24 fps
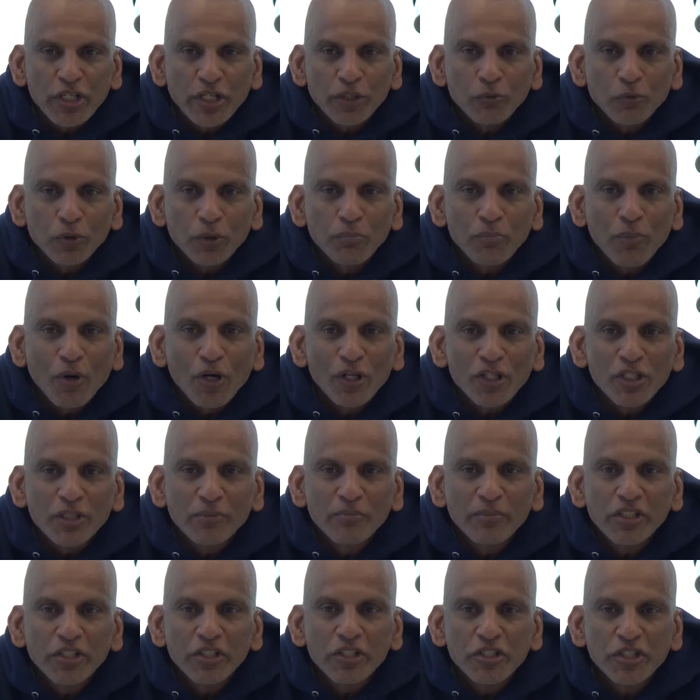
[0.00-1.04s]
that would
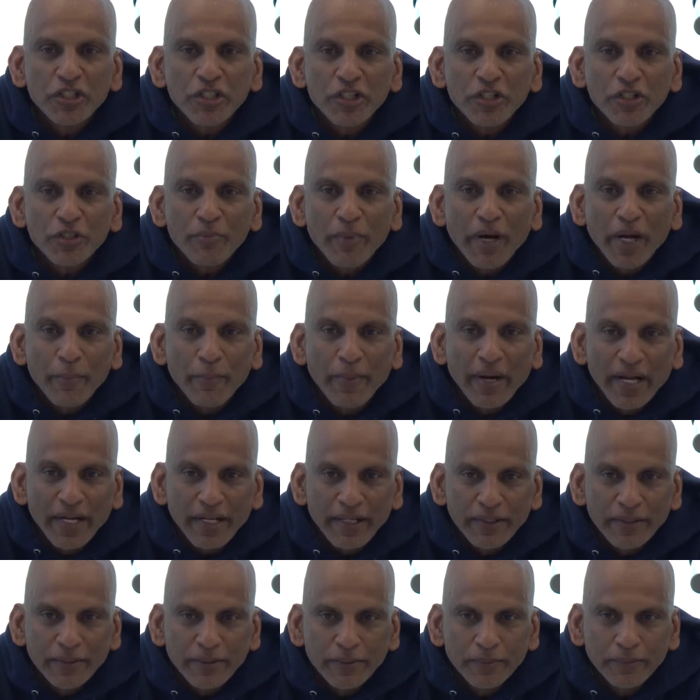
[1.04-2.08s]
possibly change my
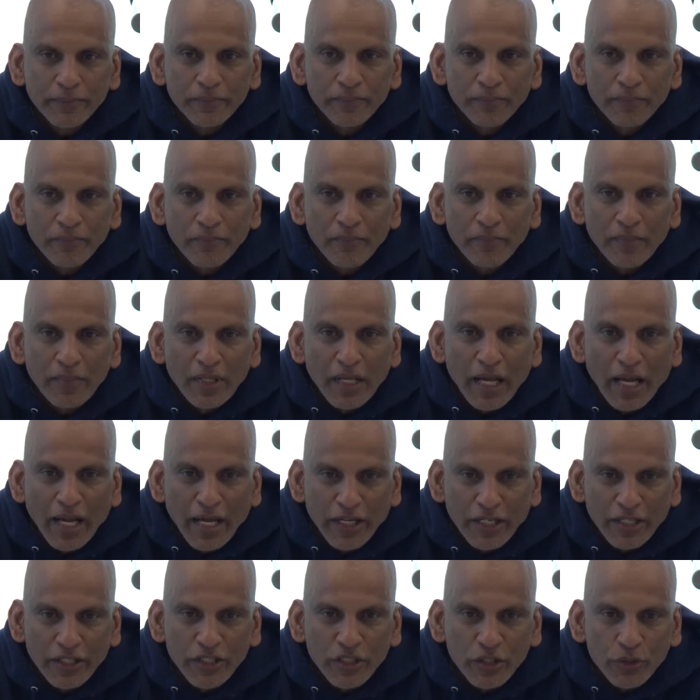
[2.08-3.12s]
mind.
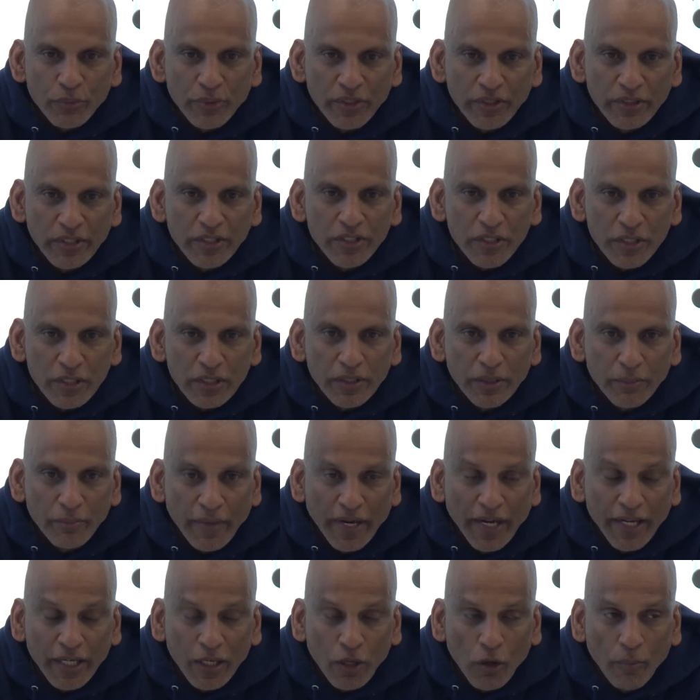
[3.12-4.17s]
And it is with this in
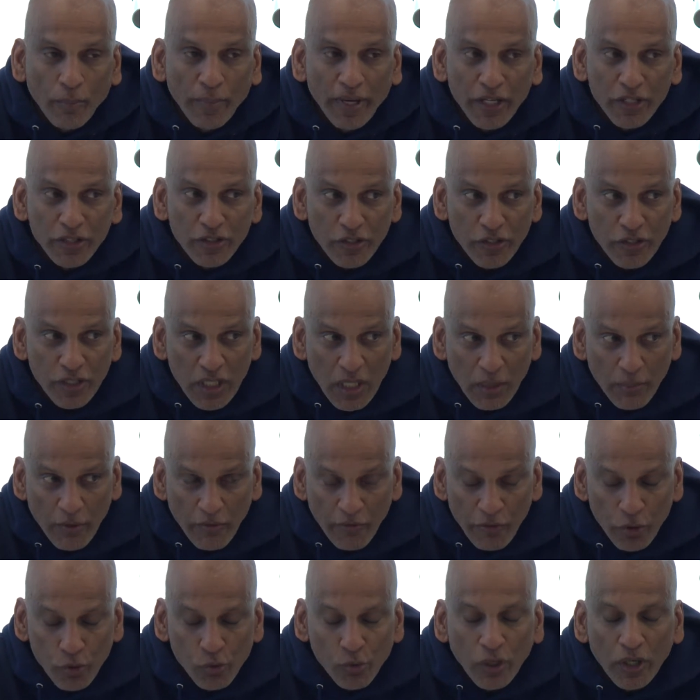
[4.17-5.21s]
mind now, based on some of
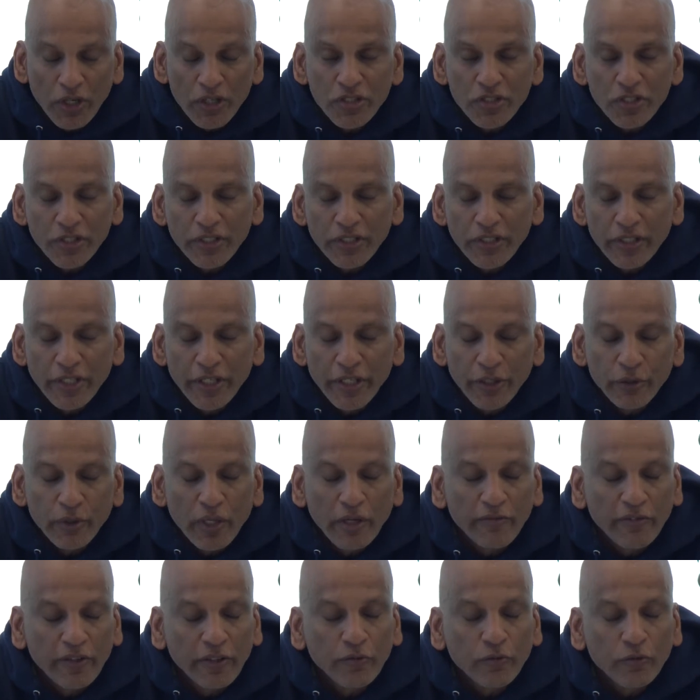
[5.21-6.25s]
you who are sitting here, you
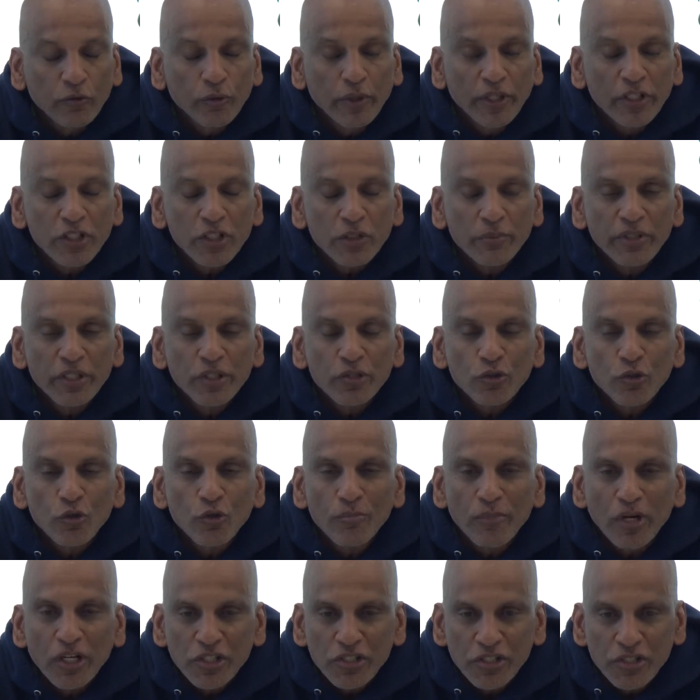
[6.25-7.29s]
have influenced me so
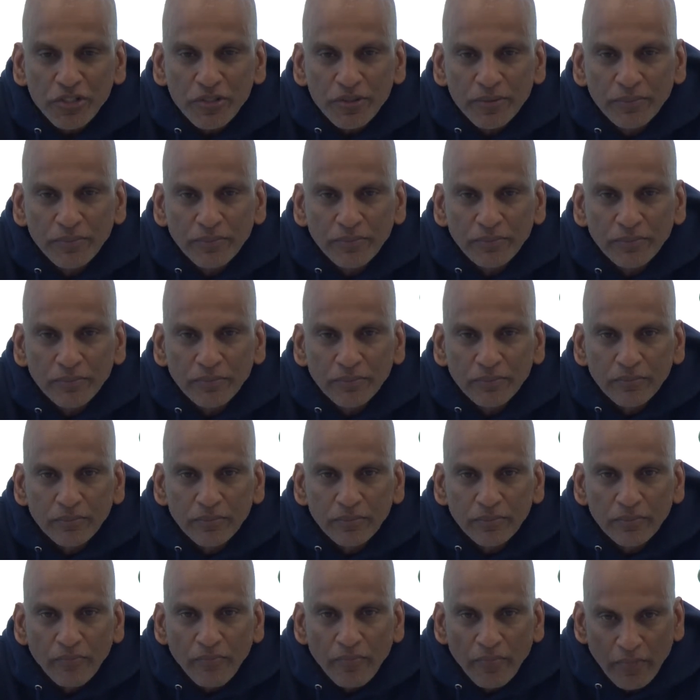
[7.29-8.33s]
much
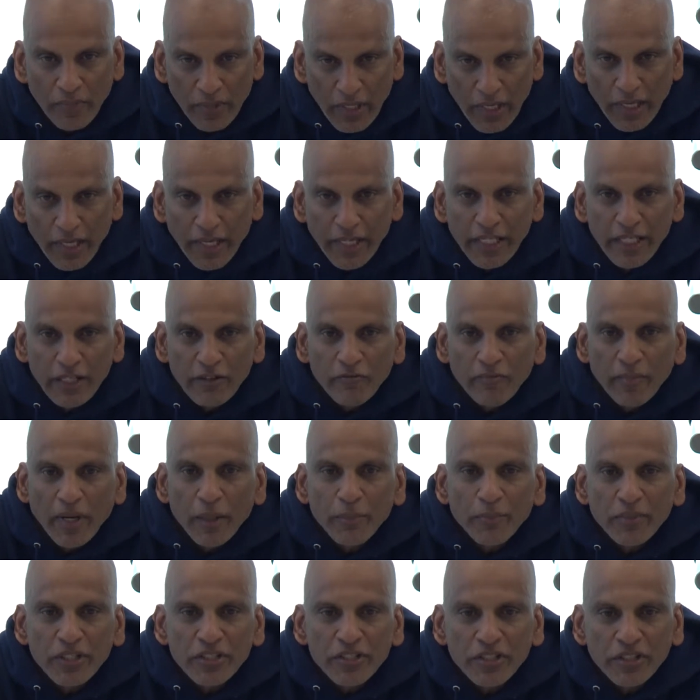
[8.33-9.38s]
that I give my
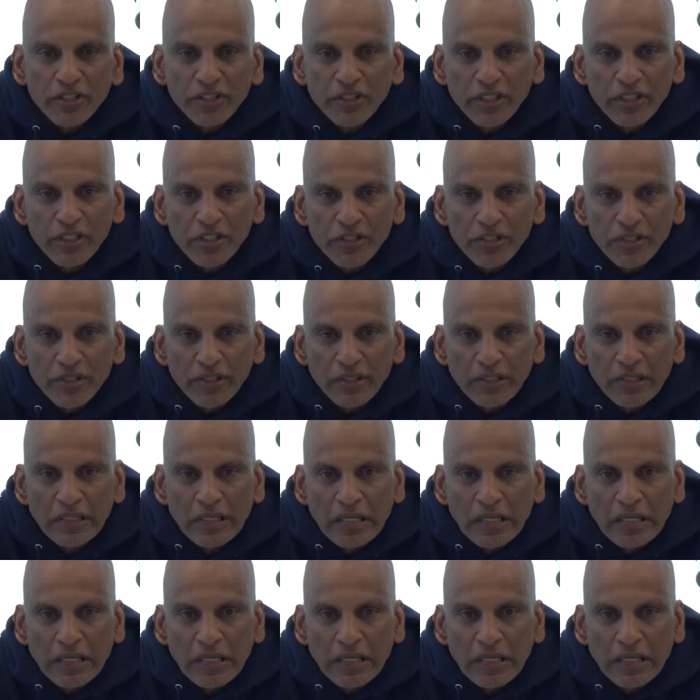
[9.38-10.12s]
presentation.